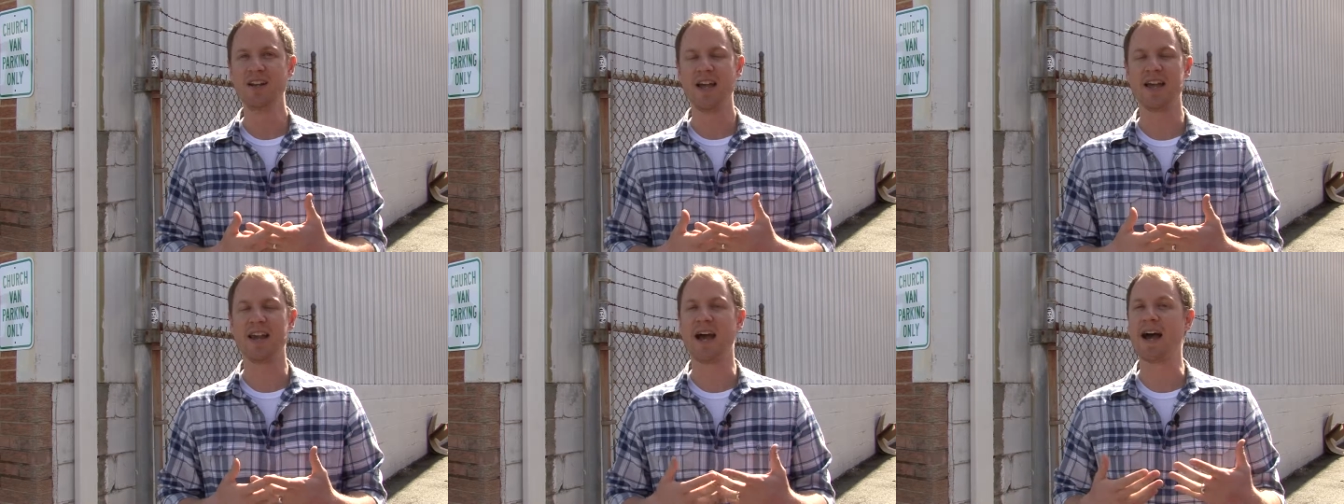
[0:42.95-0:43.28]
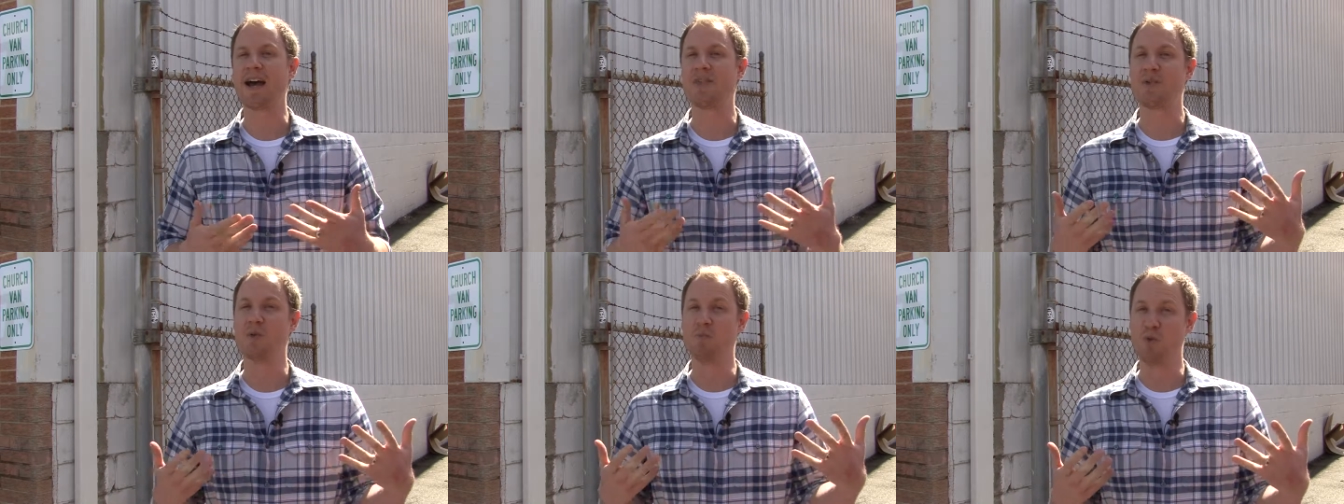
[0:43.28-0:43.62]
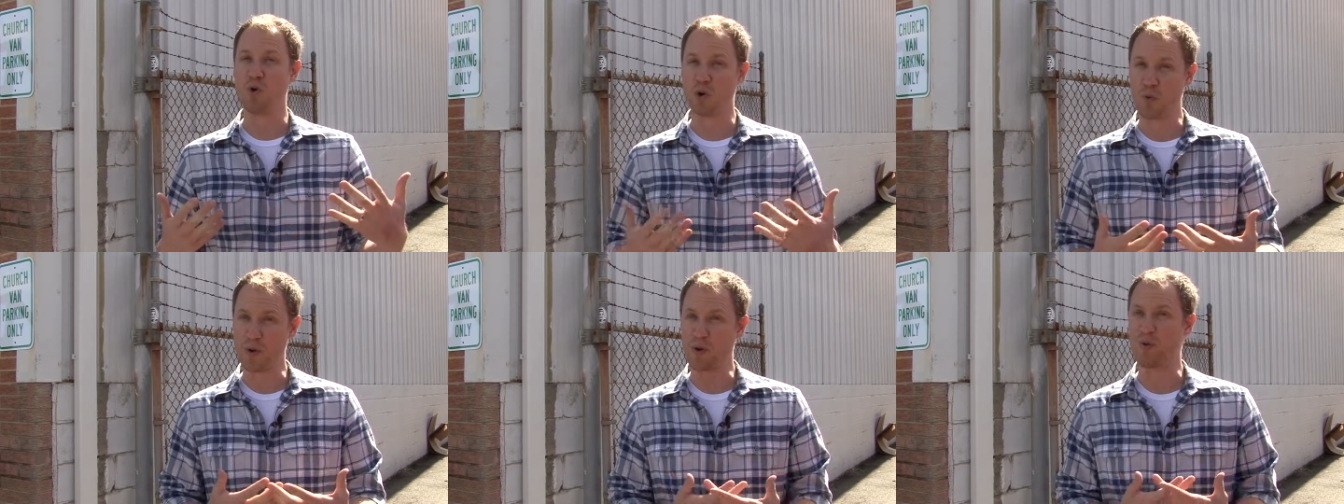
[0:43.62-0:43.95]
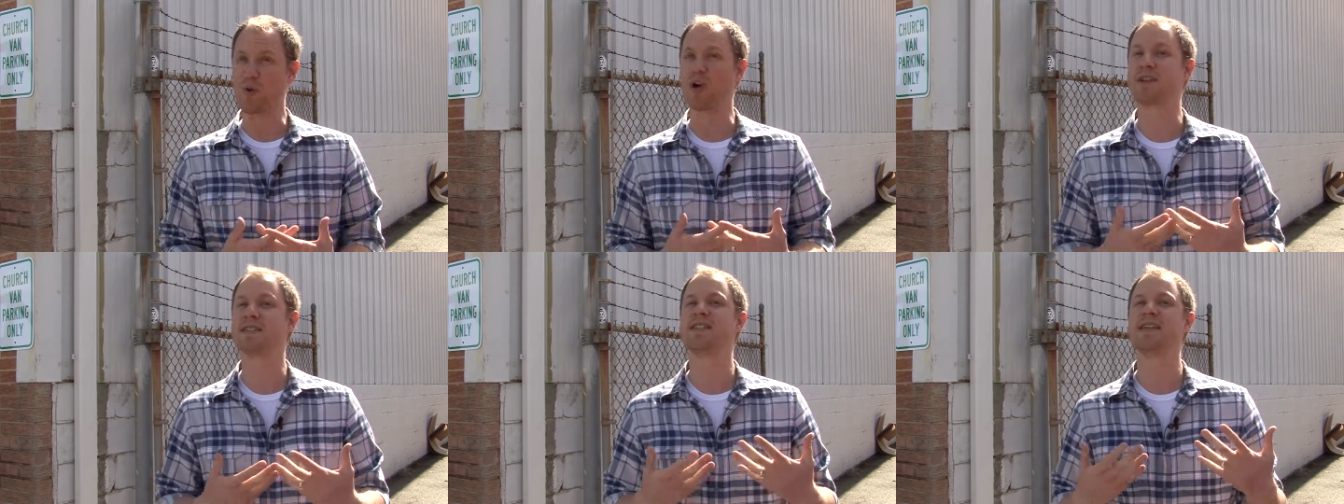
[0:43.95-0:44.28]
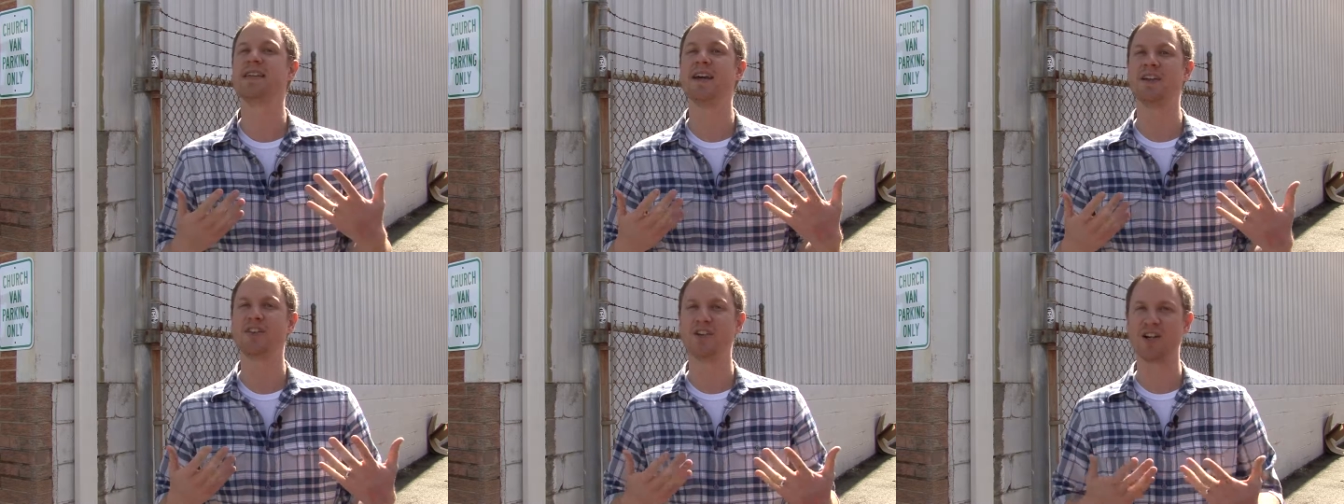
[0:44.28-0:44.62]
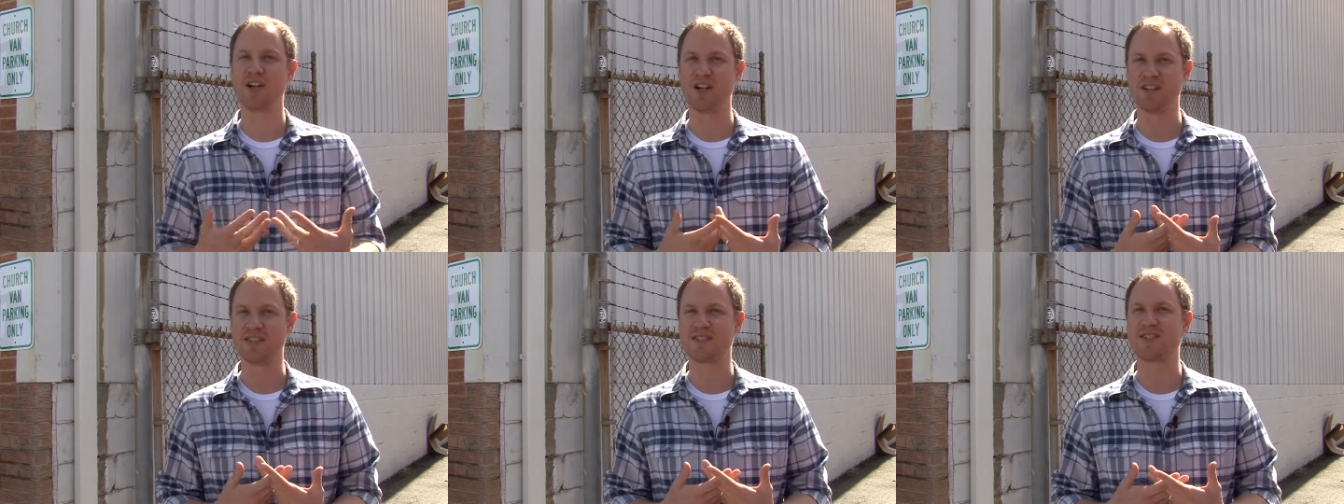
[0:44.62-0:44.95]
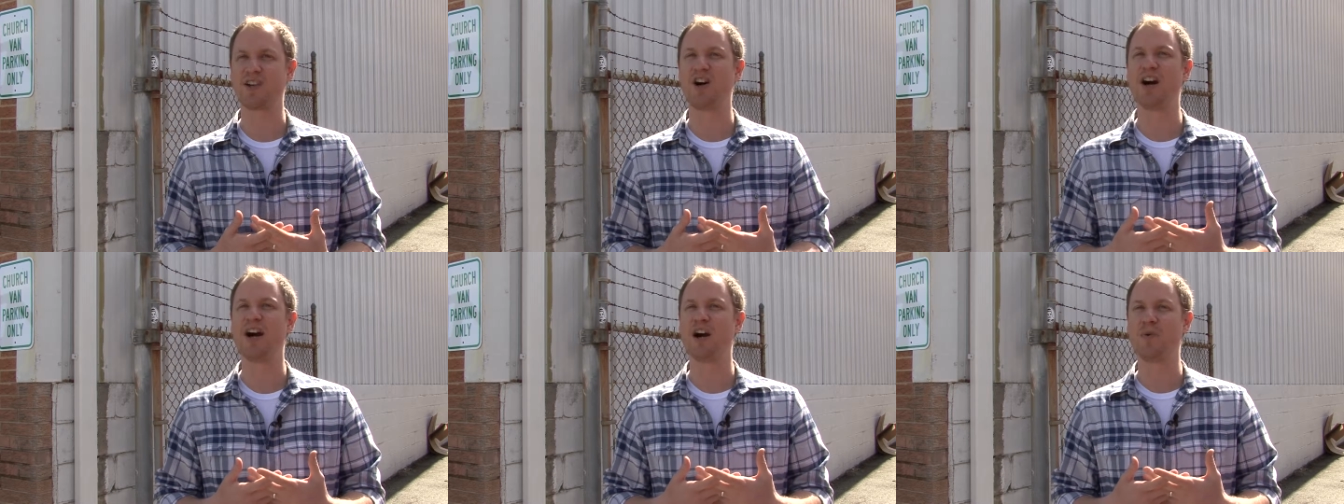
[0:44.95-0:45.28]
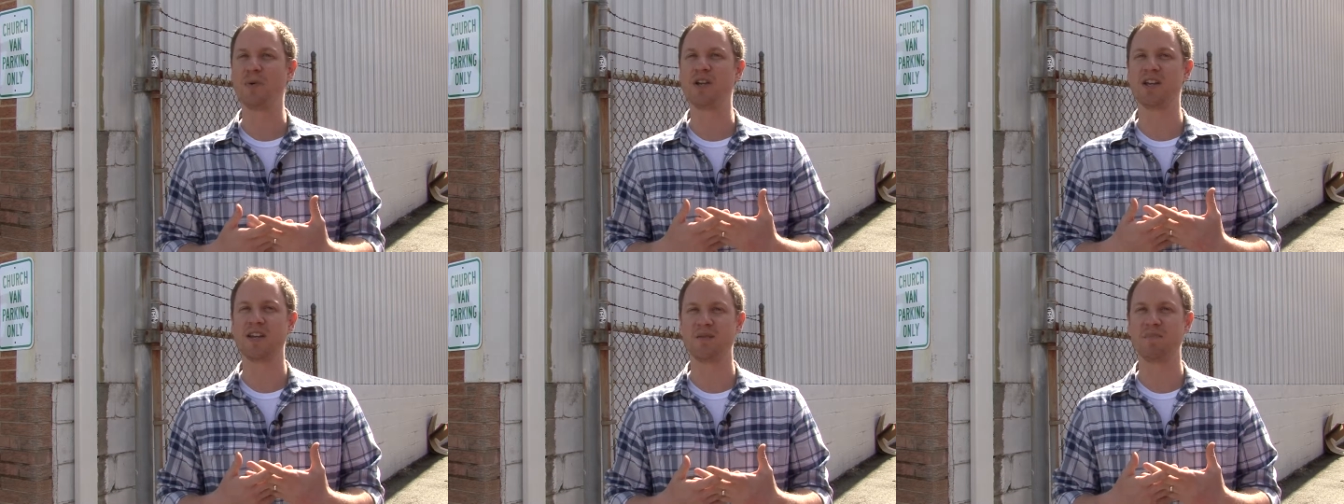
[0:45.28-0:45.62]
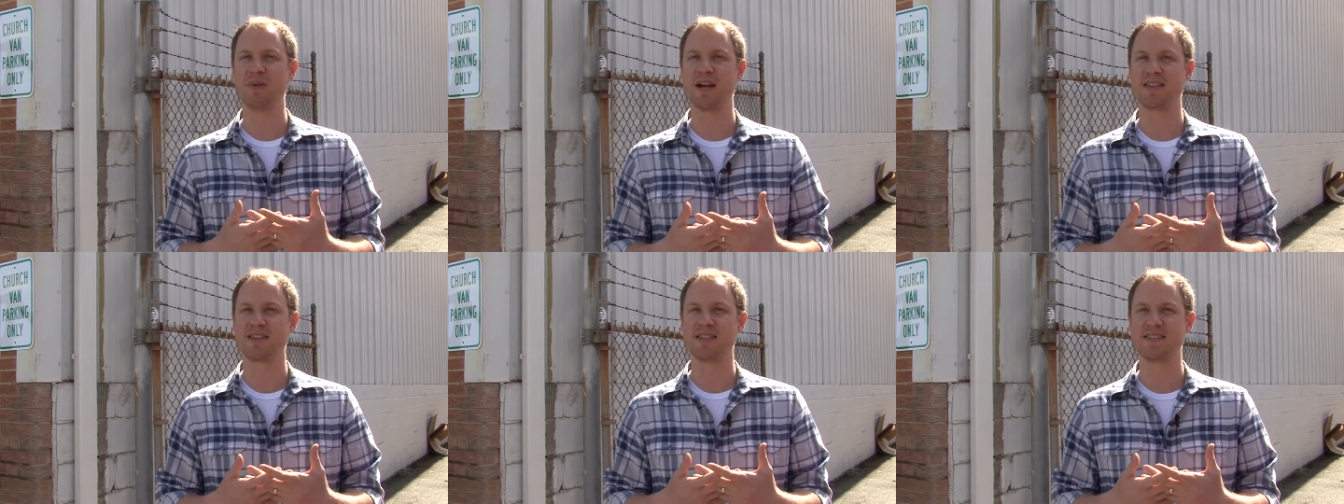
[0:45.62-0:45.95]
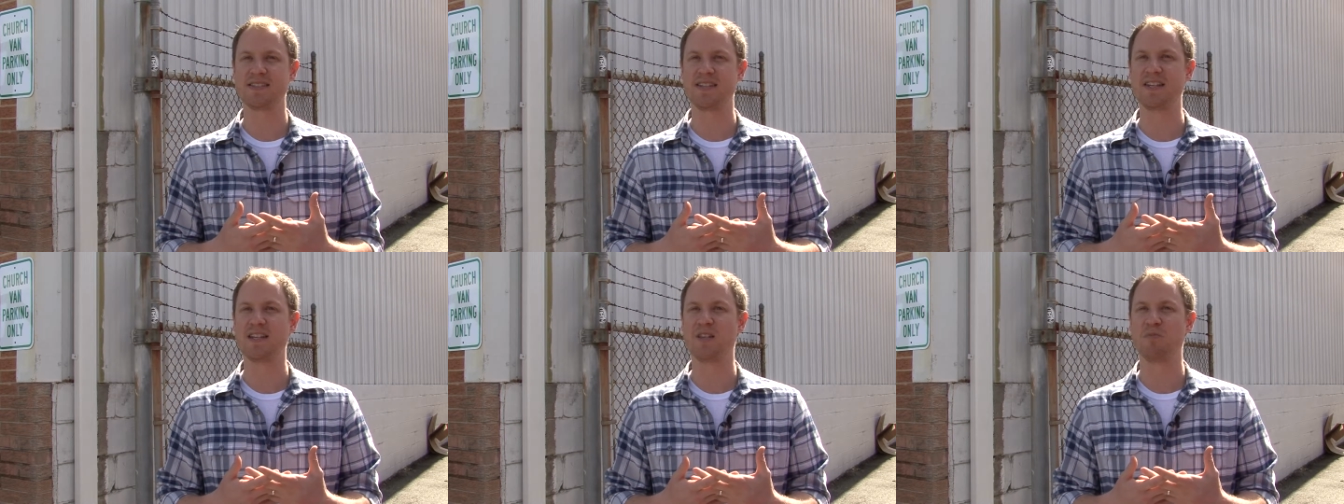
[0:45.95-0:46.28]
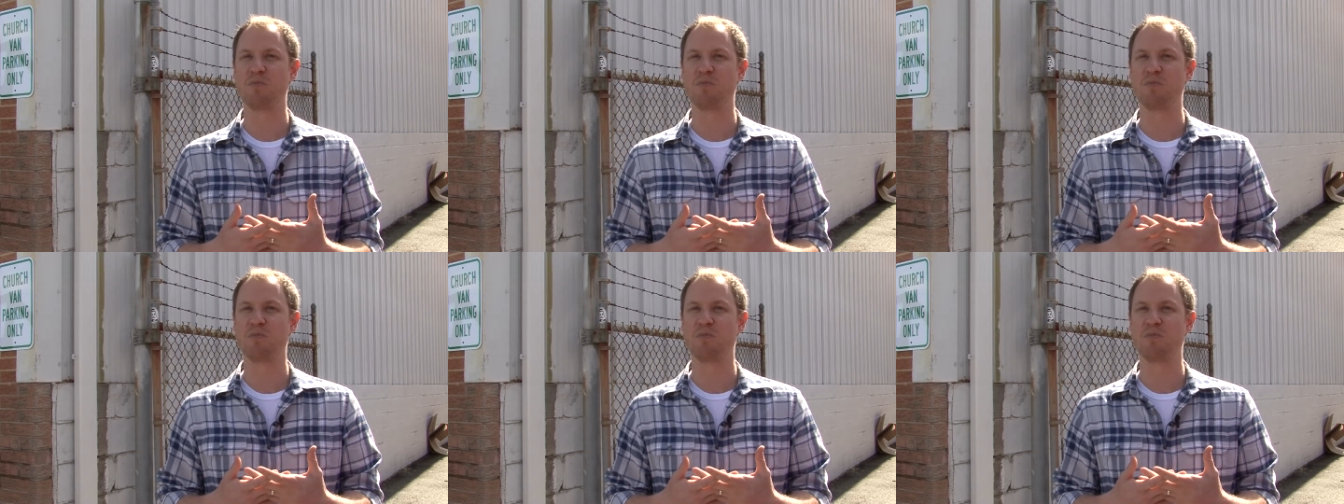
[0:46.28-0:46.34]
And at, the more we worked together and saw how we could impact the city,